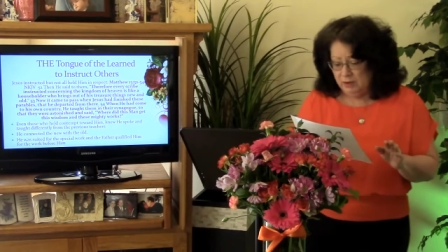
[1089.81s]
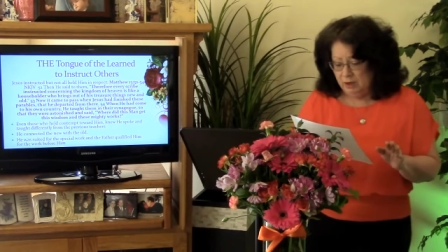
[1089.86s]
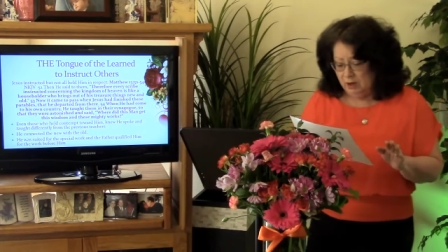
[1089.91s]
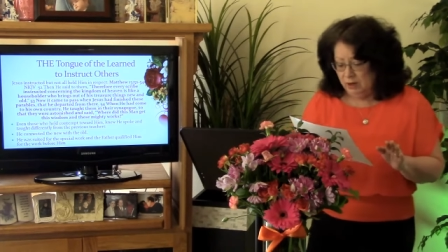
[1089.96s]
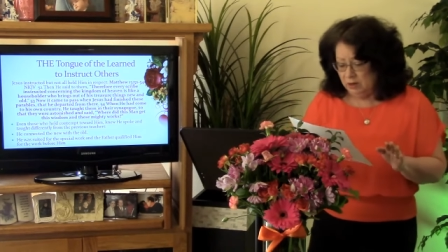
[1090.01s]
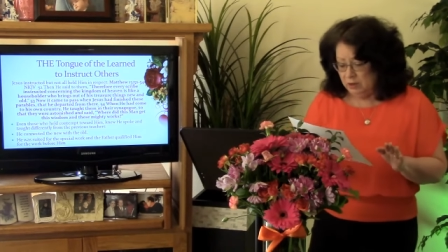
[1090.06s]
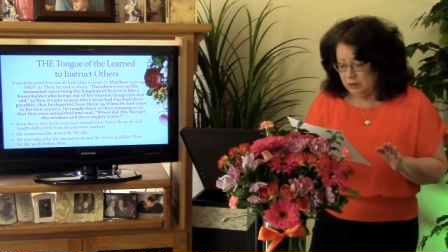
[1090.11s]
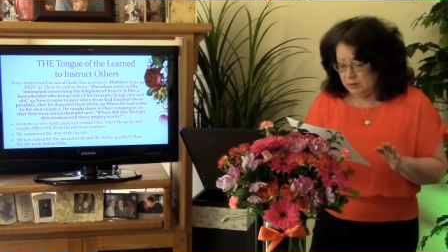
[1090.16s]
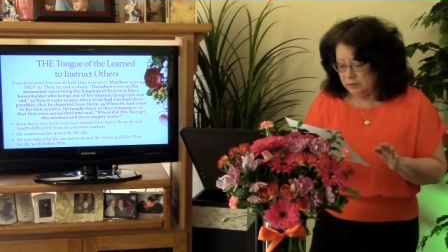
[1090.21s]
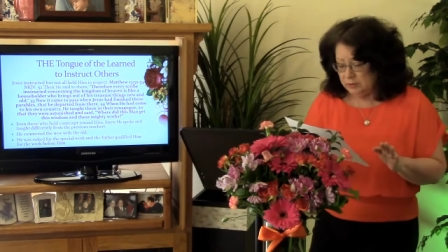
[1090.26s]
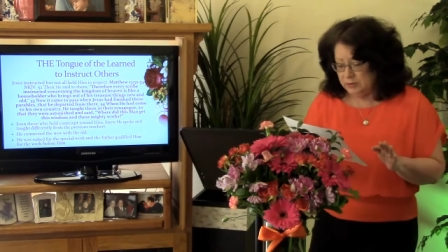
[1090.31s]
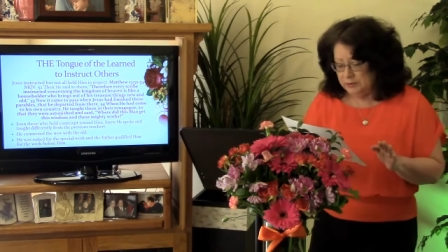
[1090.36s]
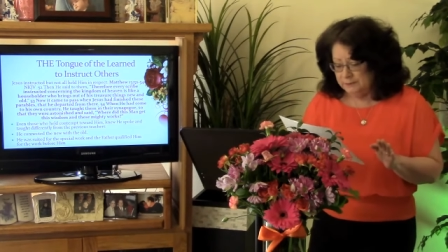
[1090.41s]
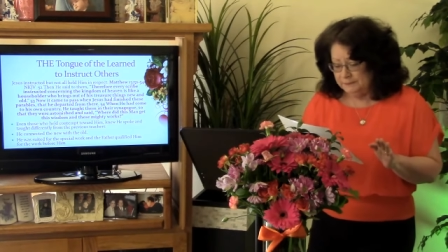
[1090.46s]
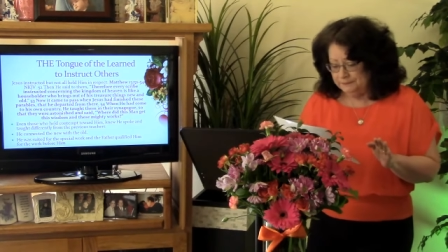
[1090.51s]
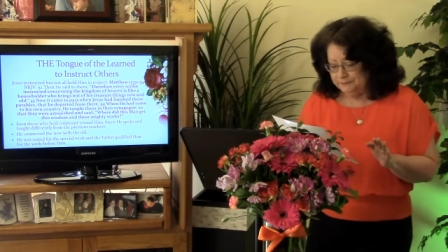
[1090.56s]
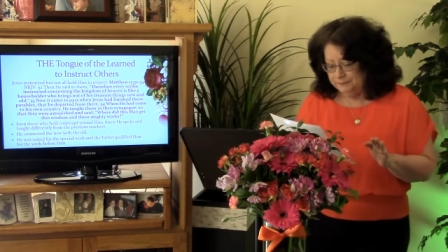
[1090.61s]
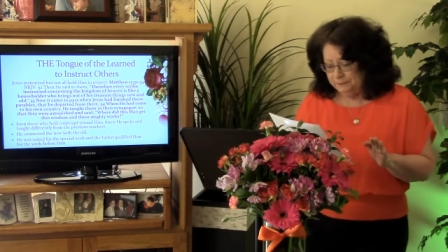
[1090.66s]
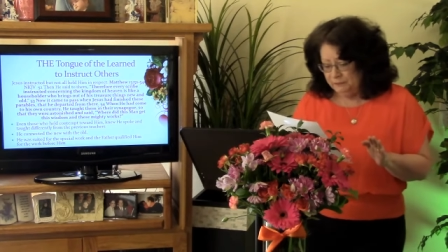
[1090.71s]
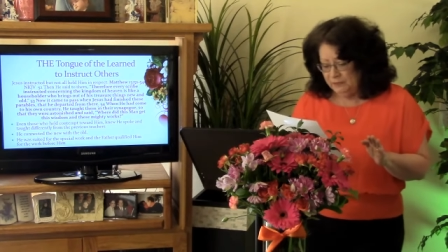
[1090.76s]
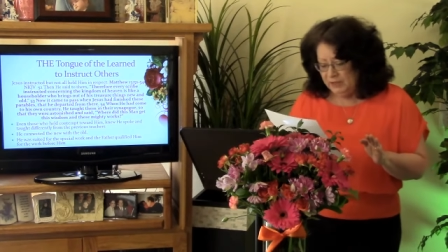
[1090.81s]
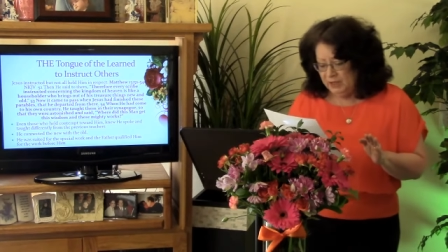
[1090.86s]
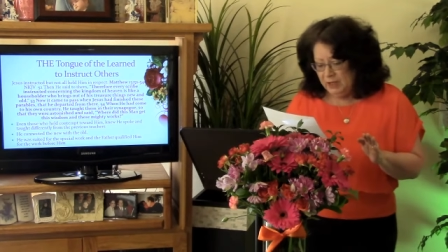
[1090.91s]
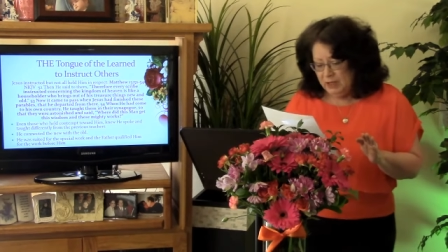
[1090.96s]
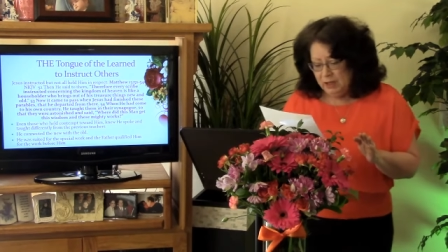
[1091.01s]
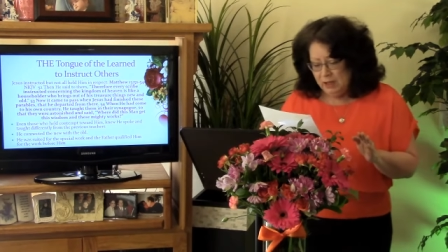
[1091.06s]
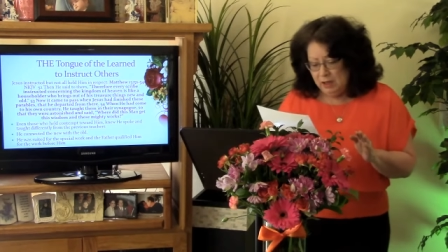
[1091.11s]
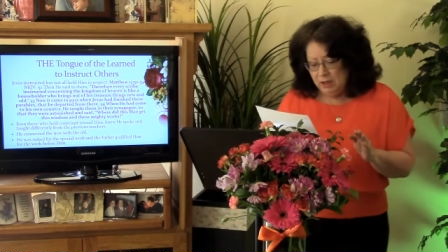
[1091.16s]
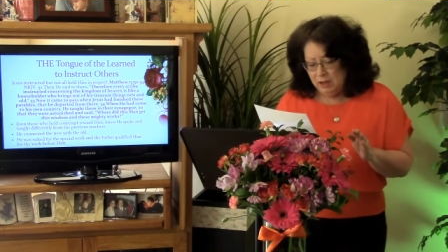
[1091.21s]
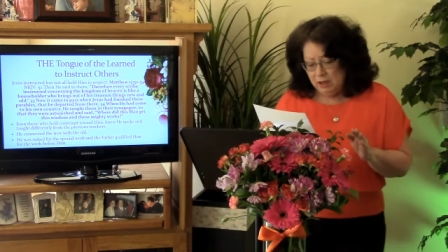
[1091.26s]
heart,
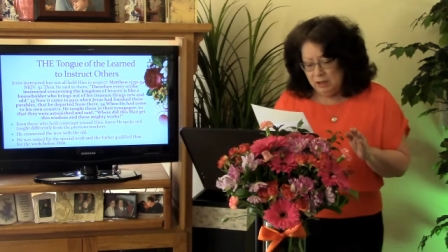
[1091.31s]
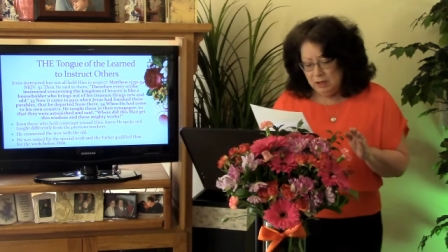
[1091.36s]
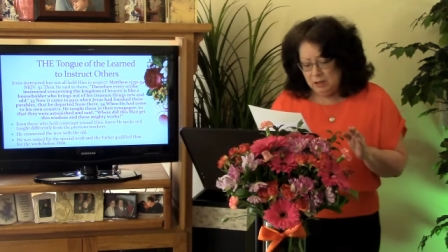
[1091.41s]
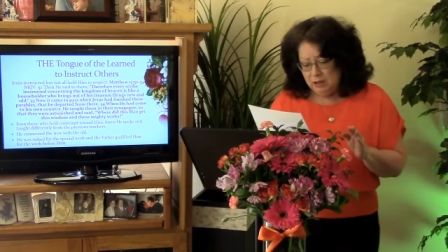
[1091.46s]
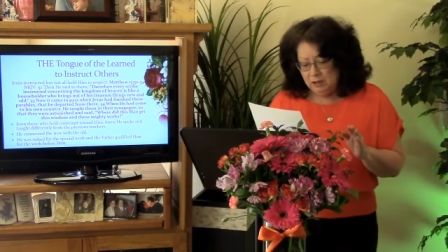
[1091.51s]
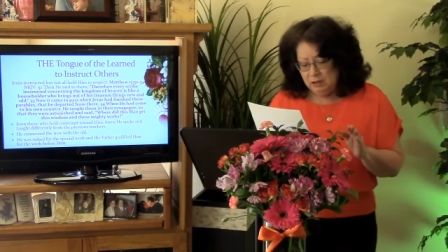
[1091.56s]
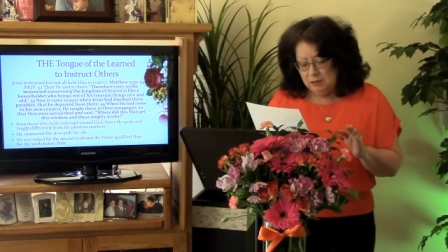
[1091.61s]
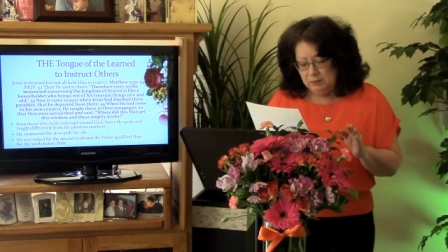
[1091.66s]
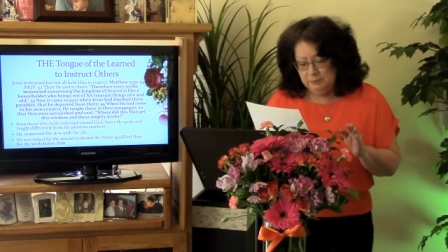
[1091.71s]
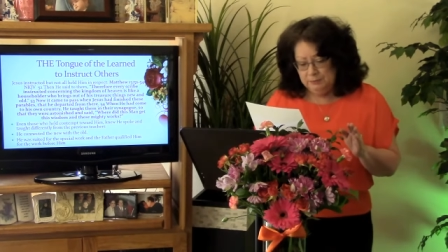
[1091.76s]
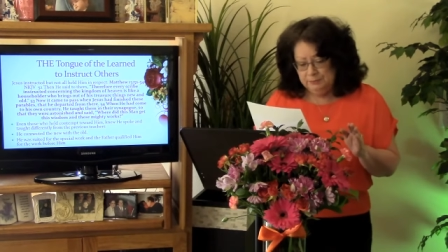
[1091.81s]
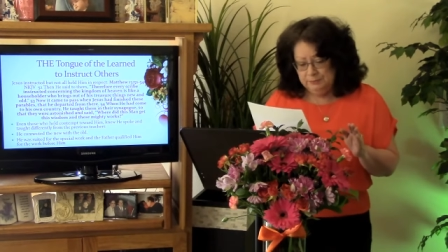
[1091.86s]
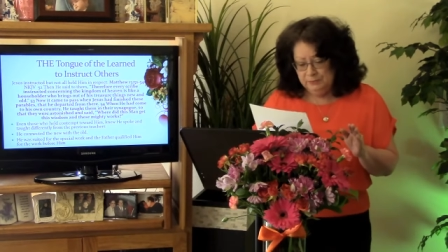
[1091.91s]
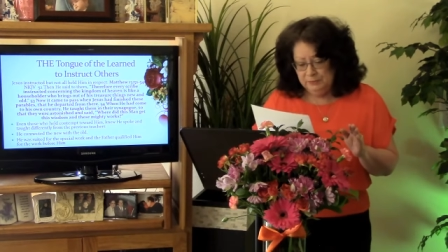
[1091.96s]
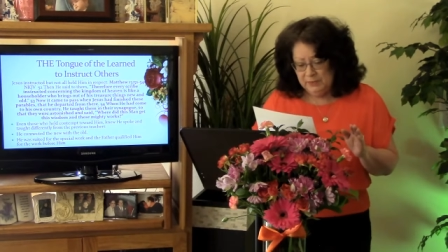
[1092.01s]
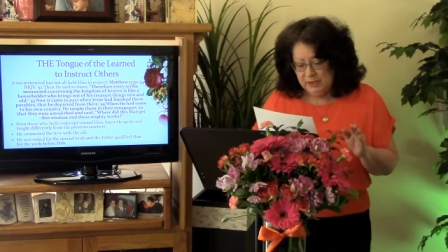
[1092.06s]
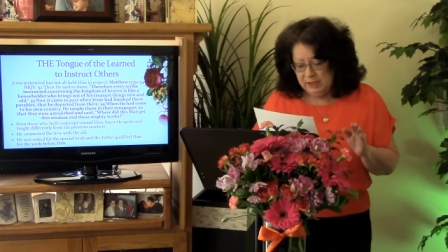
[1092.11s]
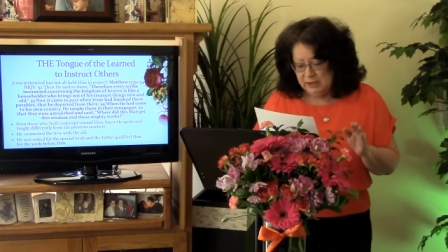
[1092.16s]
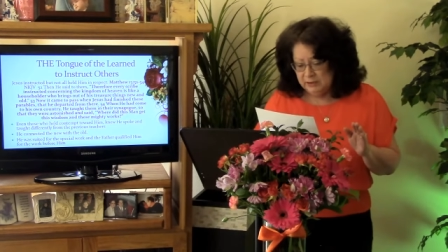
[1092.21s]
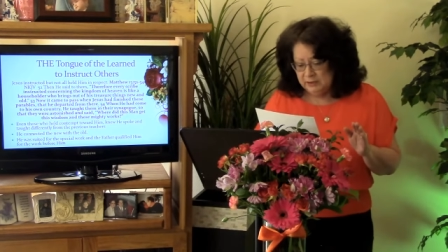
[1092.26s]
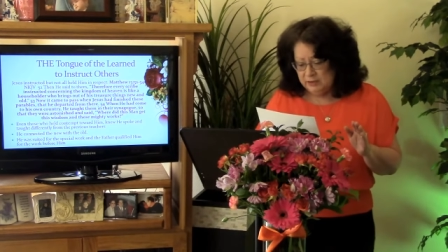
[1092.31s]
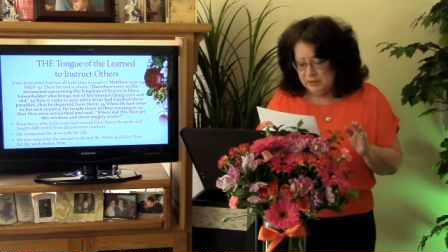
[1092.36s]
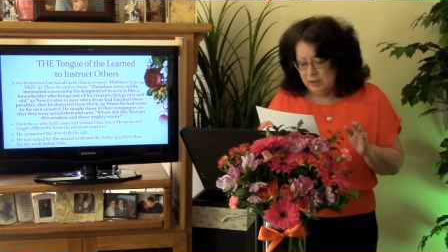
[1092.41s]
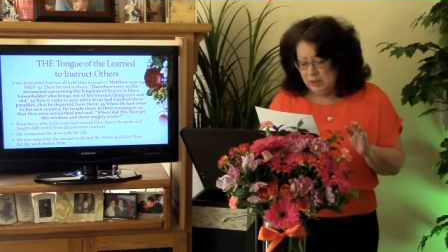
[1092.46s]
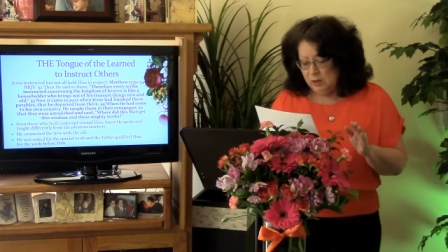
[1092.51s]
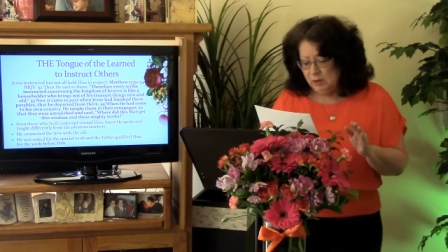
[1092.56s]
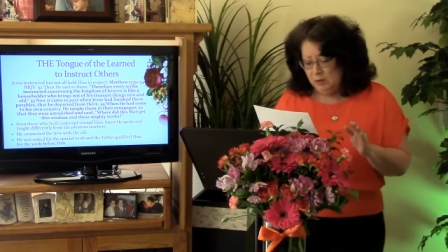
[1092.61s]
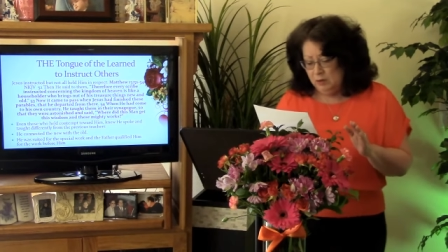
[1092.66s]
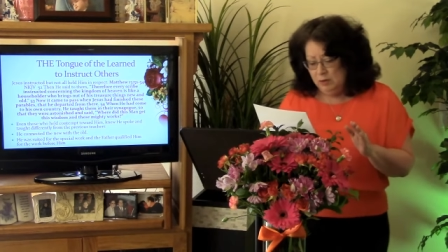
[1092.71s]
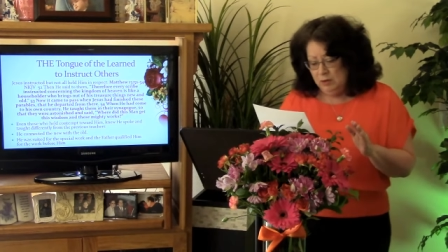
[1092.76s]
um, and
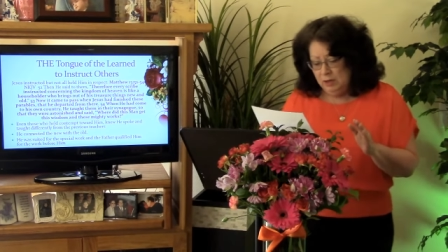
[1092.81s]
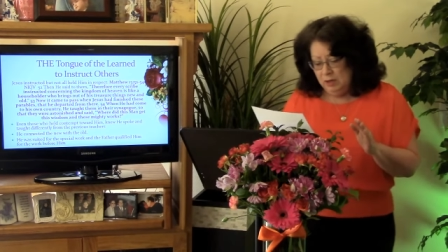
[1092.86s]
so.